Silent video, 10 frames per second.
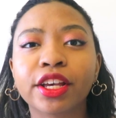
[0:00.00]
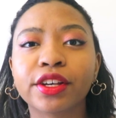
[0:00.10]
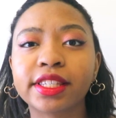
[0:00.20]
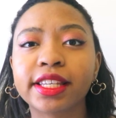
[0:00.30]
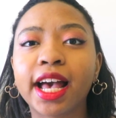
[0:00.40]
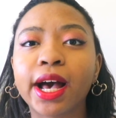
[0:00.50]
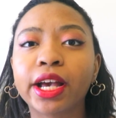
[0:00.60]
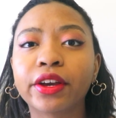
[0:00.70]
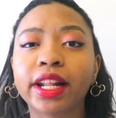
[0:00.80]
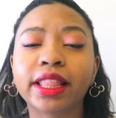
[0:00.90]
You'll see how
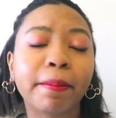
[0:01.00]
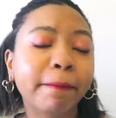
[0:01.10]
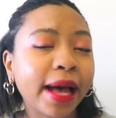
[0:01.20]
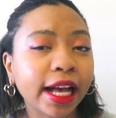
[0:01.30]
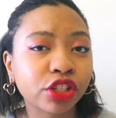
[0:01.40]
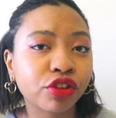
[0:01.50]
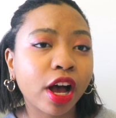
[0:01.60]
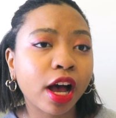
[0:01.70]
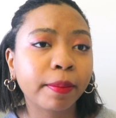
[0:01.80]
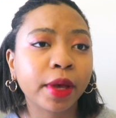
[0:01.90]
I created the
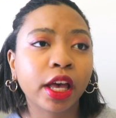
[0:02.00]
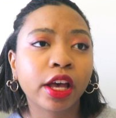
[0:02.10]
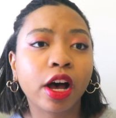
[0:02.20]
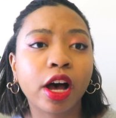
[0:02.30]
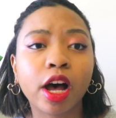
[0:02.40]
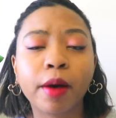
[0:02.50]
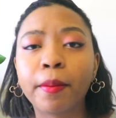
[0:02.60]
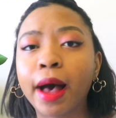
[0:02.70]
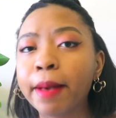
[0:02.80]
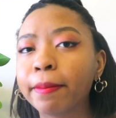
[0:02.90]
backdrop.
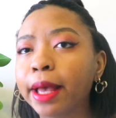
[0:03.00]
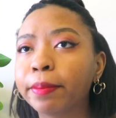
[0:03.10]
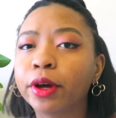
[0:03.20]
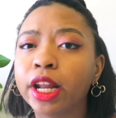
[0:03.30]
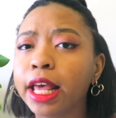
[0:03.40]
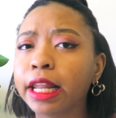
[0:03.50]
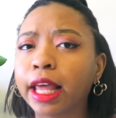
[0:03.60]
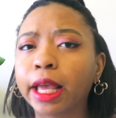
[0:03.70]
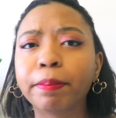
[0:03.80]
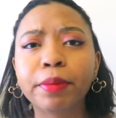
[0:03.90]
I might put in
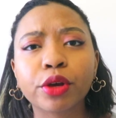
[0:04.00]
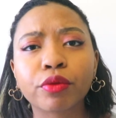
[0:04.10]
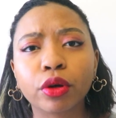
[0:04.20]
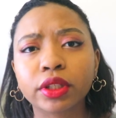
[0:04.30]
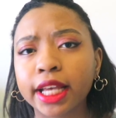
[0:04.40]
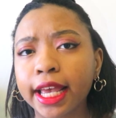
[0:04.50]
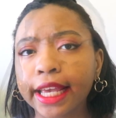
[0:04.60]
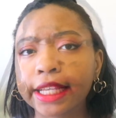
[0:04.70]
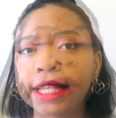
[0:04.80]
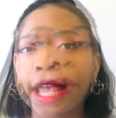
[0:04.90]
like B-roll
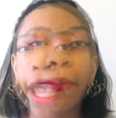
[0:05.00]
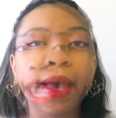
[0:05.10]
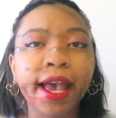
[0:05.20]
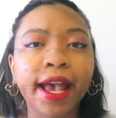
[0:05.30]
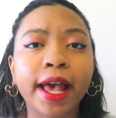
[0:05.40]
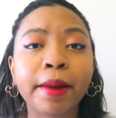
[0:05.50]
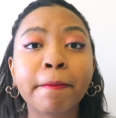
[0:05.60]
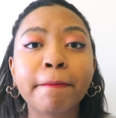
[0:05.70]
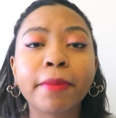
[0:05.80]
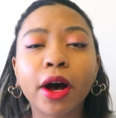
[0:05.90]
takes
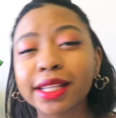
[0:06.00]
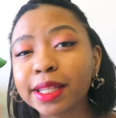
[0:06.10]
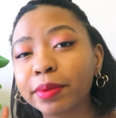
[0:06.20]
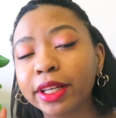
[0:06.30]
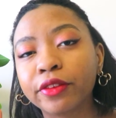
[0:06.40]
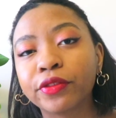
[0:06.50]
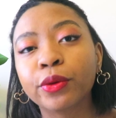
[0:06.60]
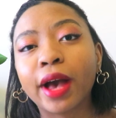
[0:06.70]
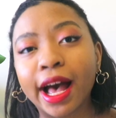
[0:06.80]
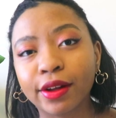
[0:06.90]
and possibly a
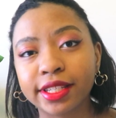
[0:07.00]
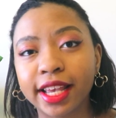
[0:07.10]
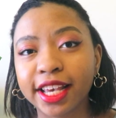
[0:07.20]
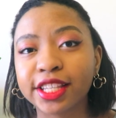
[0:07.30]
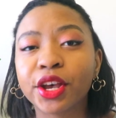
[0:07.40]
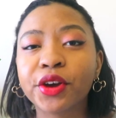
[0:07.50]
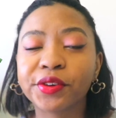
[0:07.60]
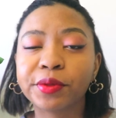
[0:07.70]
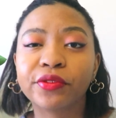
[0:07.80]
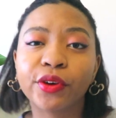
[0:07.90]
few outtakes
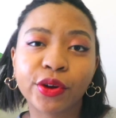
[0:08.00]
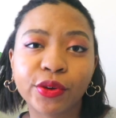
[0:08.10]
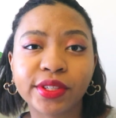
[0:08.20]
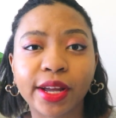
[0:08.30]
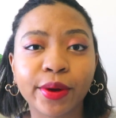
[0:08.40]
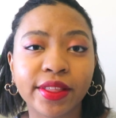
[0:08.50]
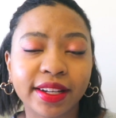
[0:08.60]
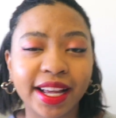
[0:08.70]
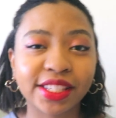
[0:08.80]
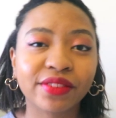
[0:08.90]
from the photos that were in the
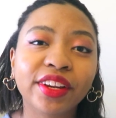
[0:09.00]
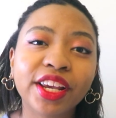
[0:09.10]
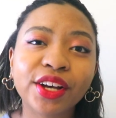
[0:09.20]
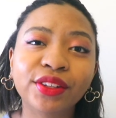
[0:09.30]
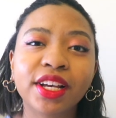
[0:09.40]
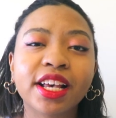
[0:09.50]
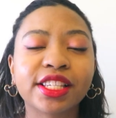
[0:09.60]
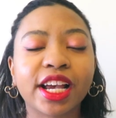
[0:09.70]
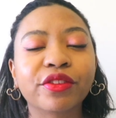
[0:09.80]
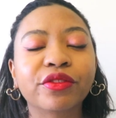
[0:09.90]
last video.
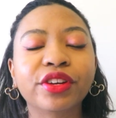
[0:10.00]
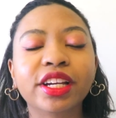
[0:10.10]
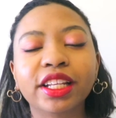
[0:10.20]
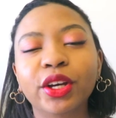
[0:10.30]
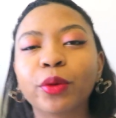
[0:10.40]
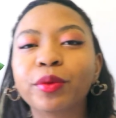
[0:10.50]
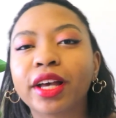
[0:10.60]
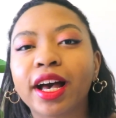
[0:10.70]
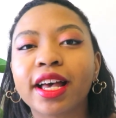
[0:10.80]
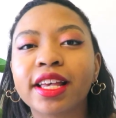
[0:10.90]
So I really hope you
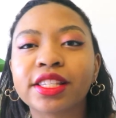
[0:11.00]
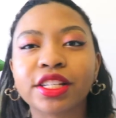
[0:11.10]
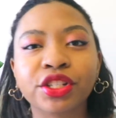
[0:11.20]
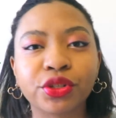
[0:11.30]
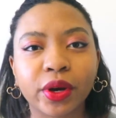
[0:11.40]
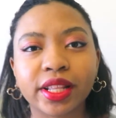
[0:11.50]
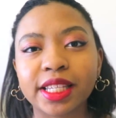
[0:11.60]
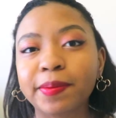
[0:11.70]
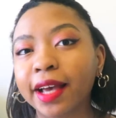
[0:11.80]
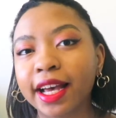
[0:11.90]
guys enjoy
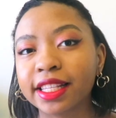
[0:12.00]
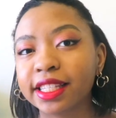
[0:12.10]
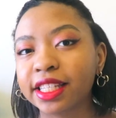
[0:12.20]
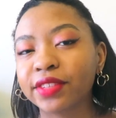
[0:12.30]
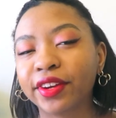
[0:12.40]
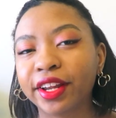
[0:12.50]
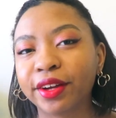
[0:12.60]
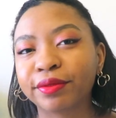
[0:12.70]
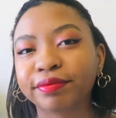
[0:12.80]
this behind the scenes video.